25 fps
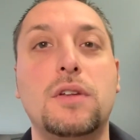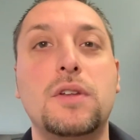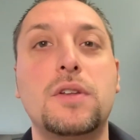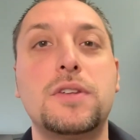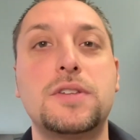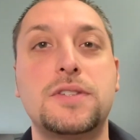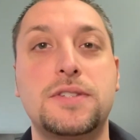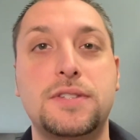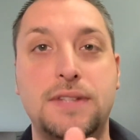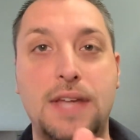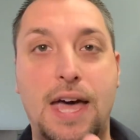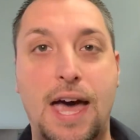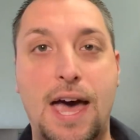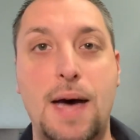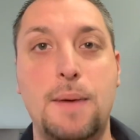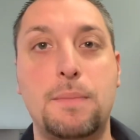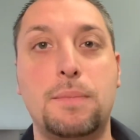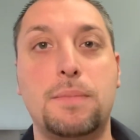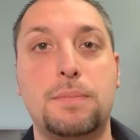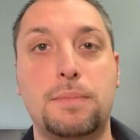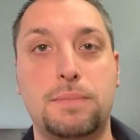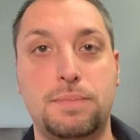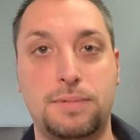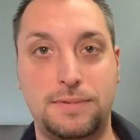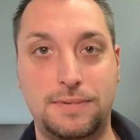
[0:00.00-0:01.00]

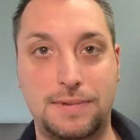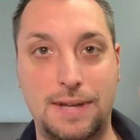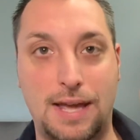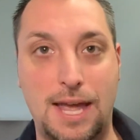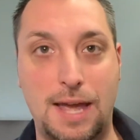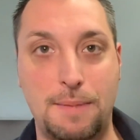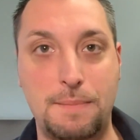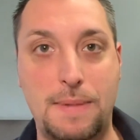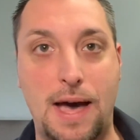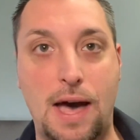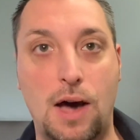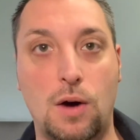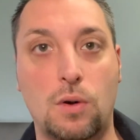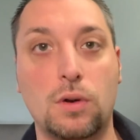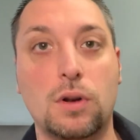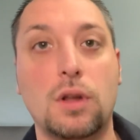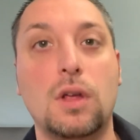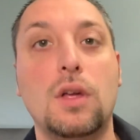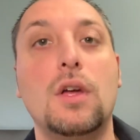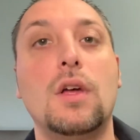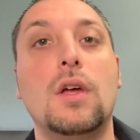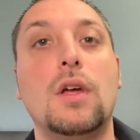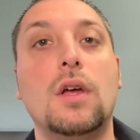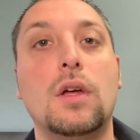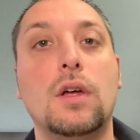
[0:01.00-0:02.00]
Stop, time out,
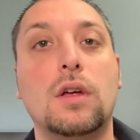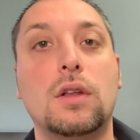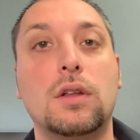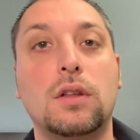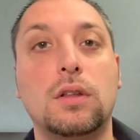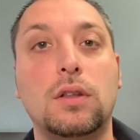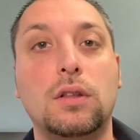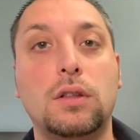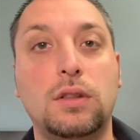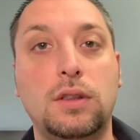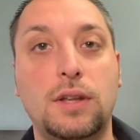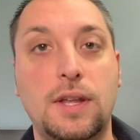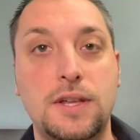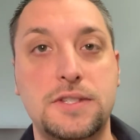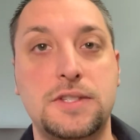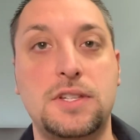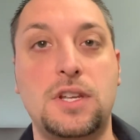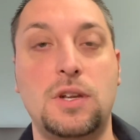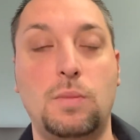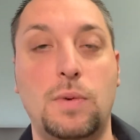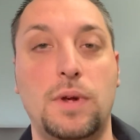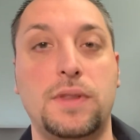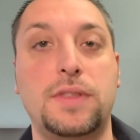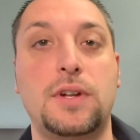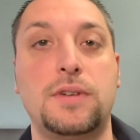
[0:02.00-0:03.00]
listen
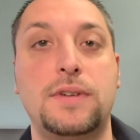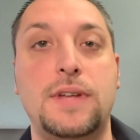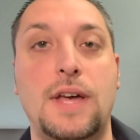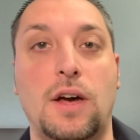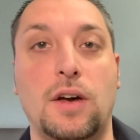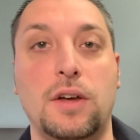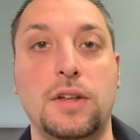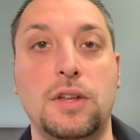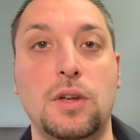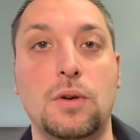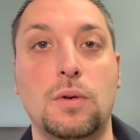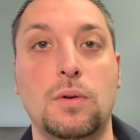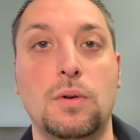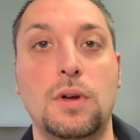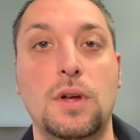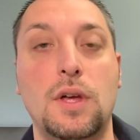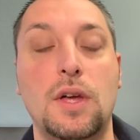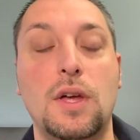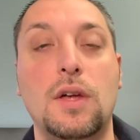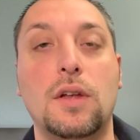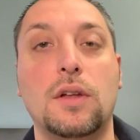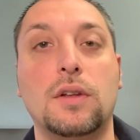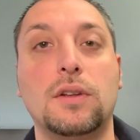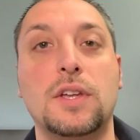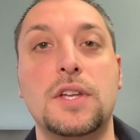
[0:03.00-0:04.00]
to what they're telling you.
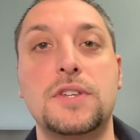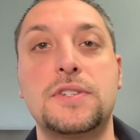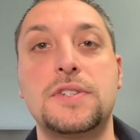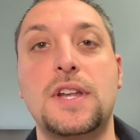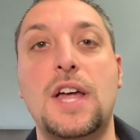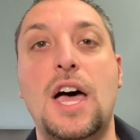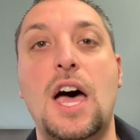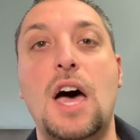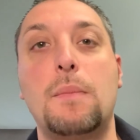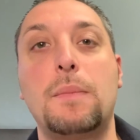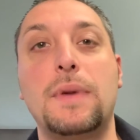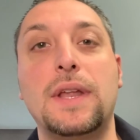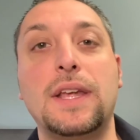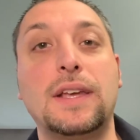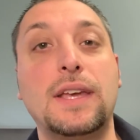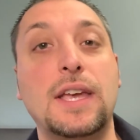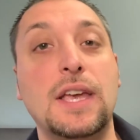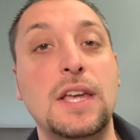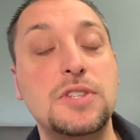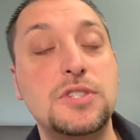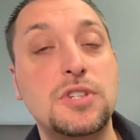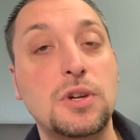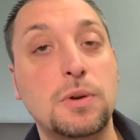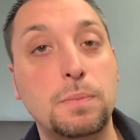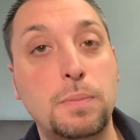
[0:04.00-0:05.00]
Listen to how many
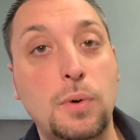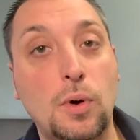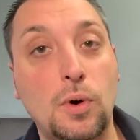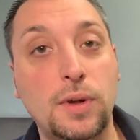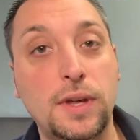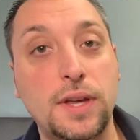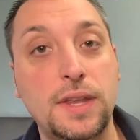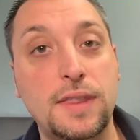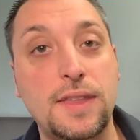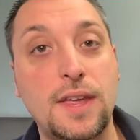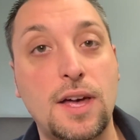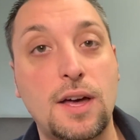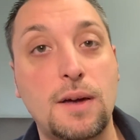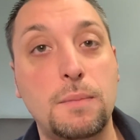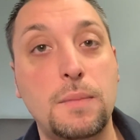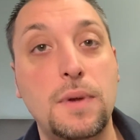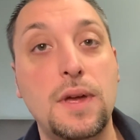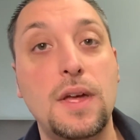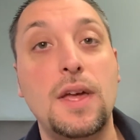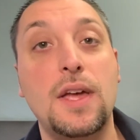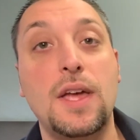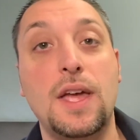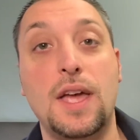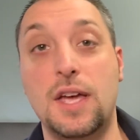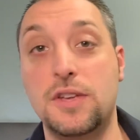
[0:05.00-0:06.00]
kids are bullying them.
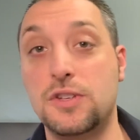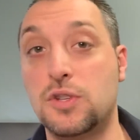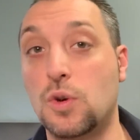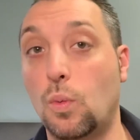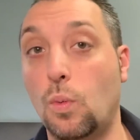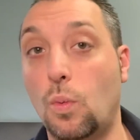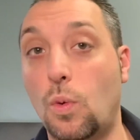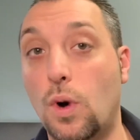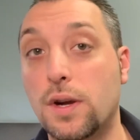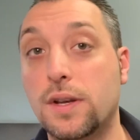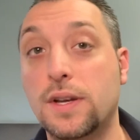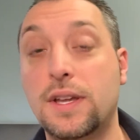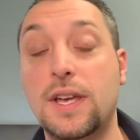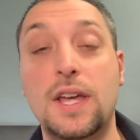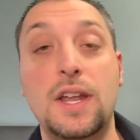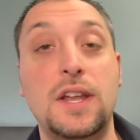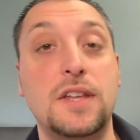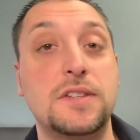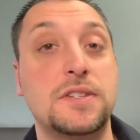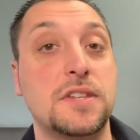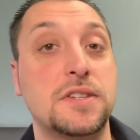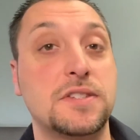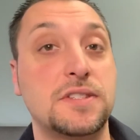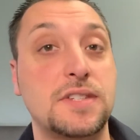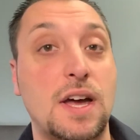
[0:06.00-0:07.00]
Is it one kid?
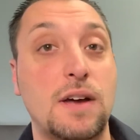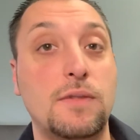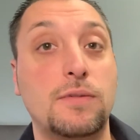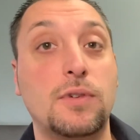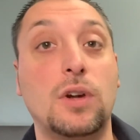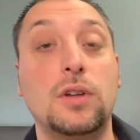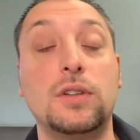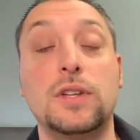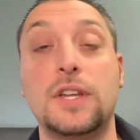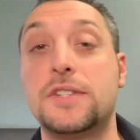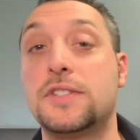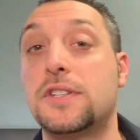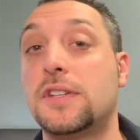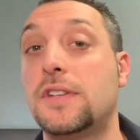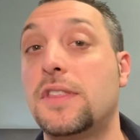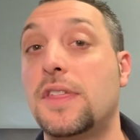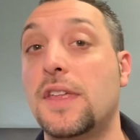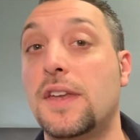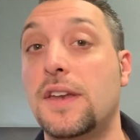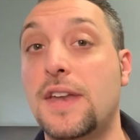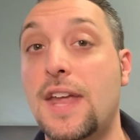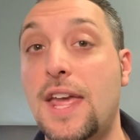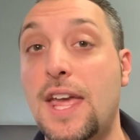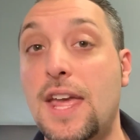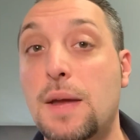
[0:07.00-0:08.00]
Is it several? Listen to the
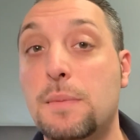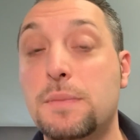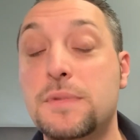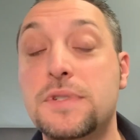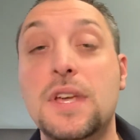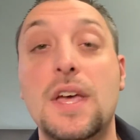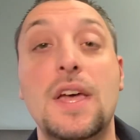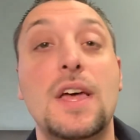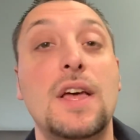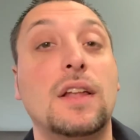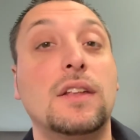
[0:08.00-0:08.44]
names.